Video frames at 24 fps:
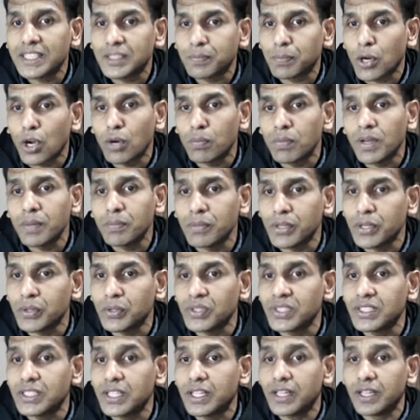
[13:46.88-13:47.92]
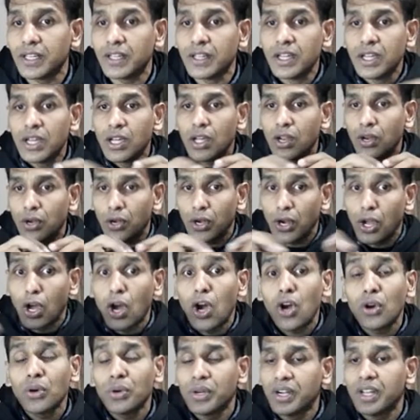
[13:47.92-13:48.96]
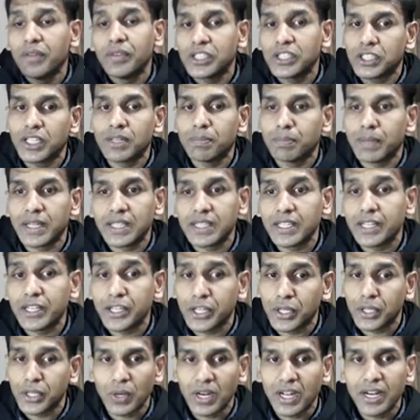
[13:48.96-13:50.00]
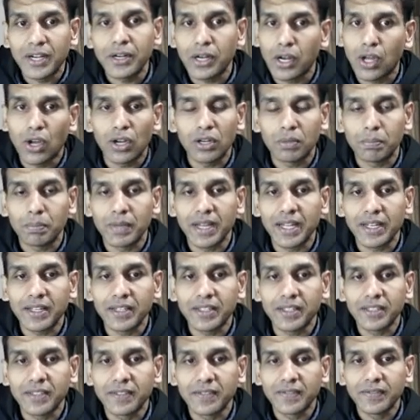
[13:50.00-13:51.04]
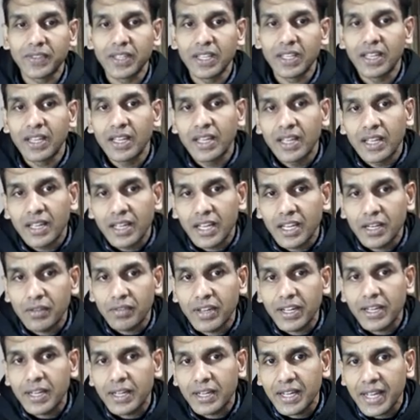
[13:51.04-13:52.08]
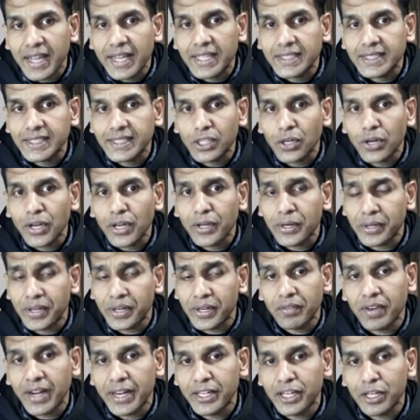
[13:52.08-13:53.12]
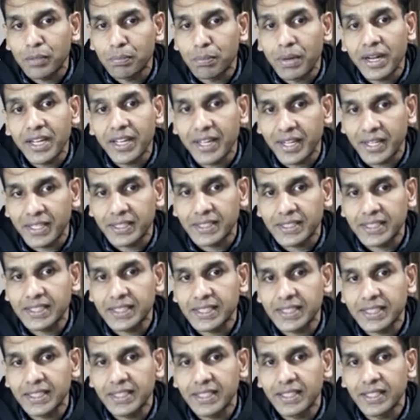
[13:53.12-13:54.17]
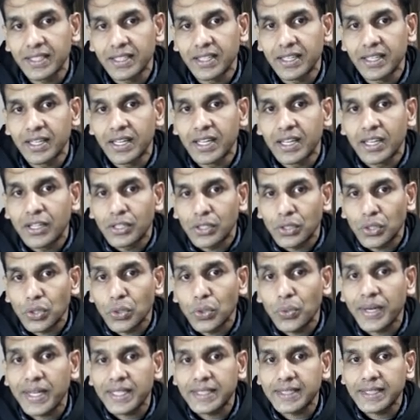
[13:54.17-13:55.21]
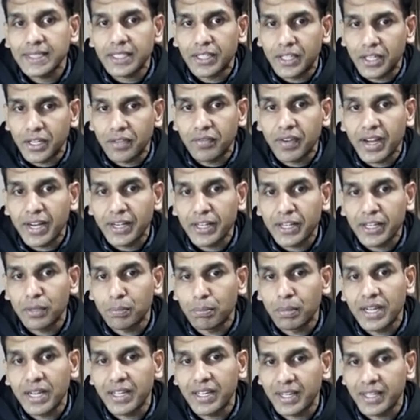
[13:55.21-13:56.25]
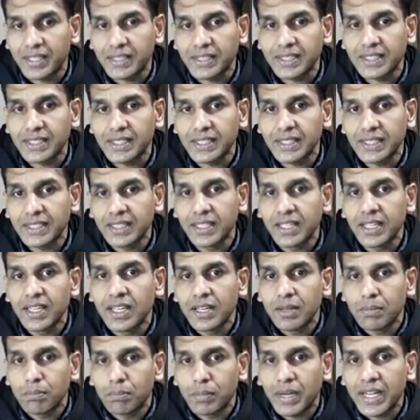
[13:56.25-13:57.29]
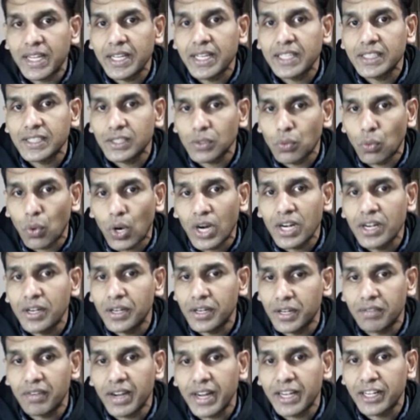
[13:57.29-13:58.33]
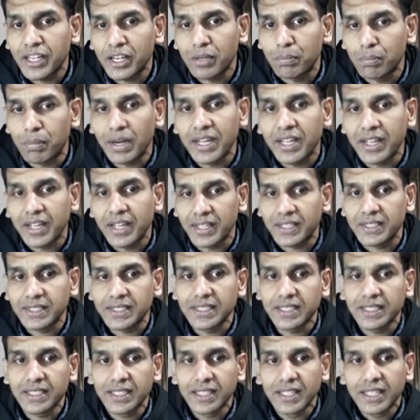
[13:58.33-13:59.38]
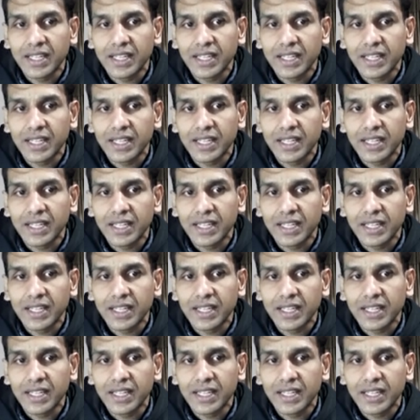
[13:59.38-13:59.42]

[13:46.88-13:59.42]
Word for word: problem, use the long division method you learned long back. Anyway, x square divided by x, 2x divided by x, minus 1 divided by x.